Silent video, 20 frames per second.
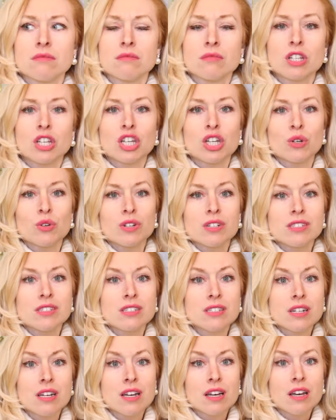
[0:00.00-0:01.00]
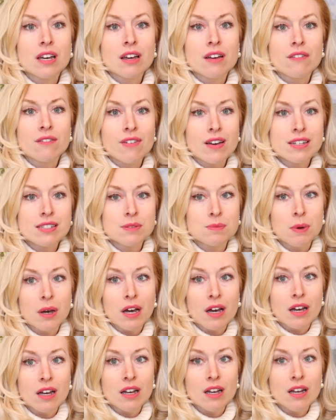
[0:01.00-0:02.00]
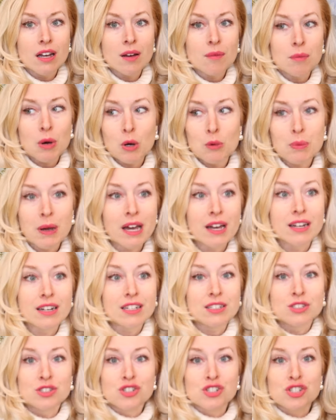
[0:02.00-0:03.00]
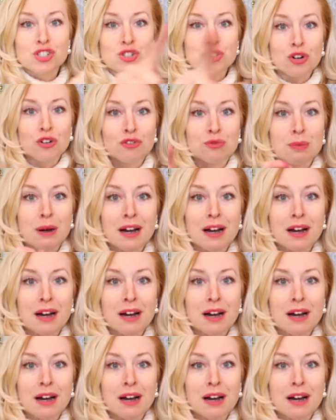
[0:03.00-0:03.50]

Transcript: The cutest Vespa moped just drove